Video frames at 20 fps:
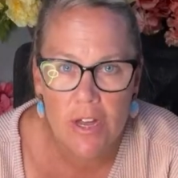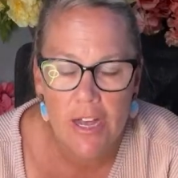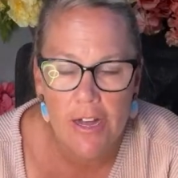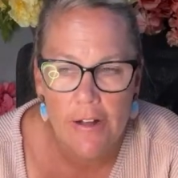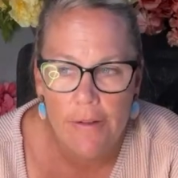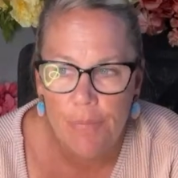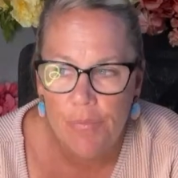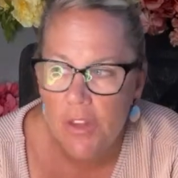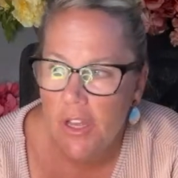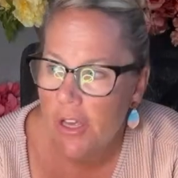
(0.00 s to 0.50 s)

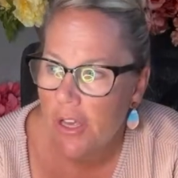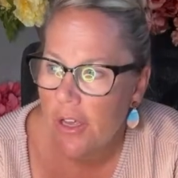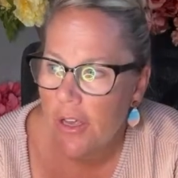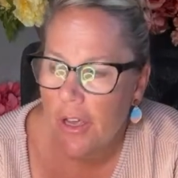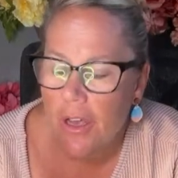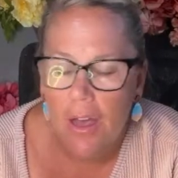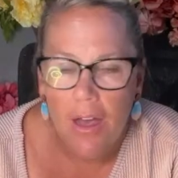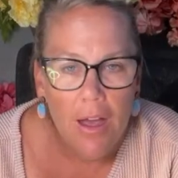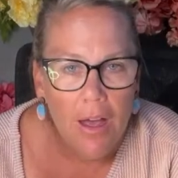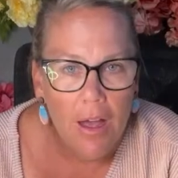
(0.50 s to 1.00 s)
And
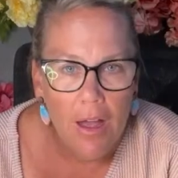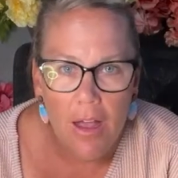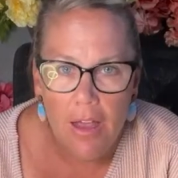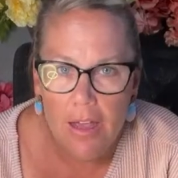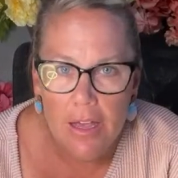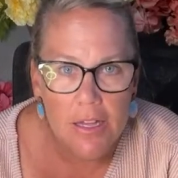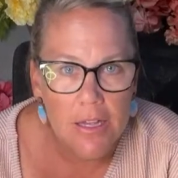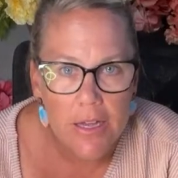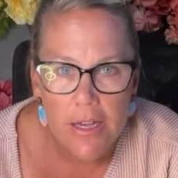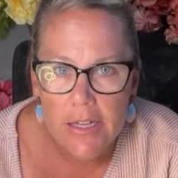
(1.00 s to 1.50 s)

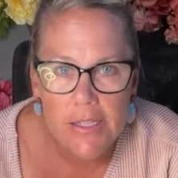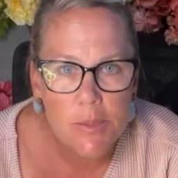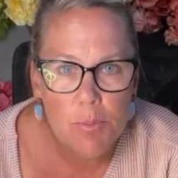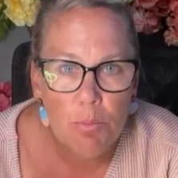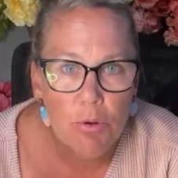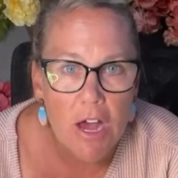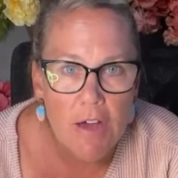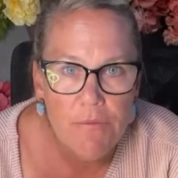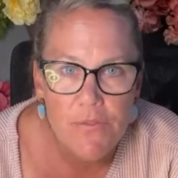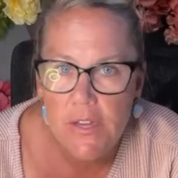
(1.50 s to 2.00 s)
it's
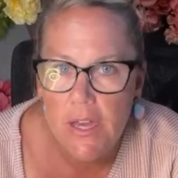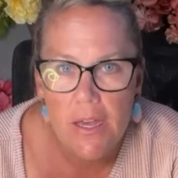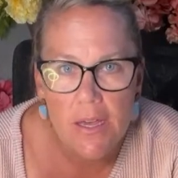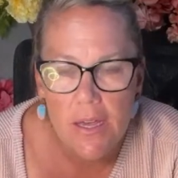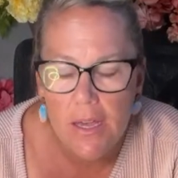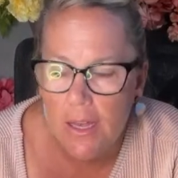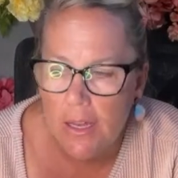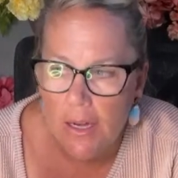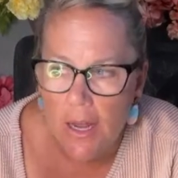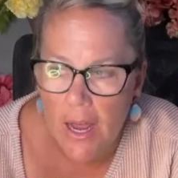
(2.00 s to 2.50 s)

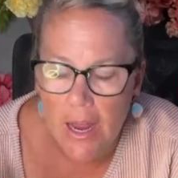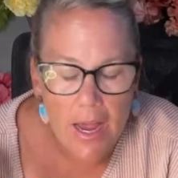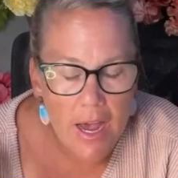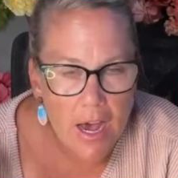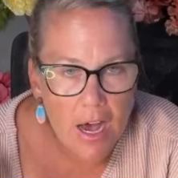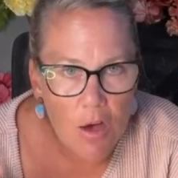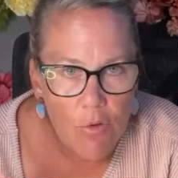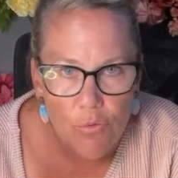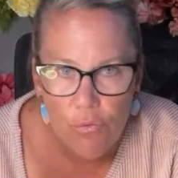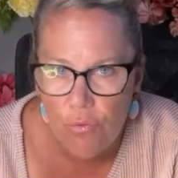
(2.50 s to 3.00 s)
breathtaking.
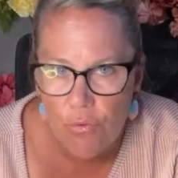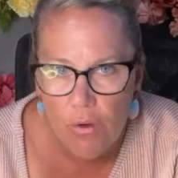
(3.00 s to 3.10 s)
I've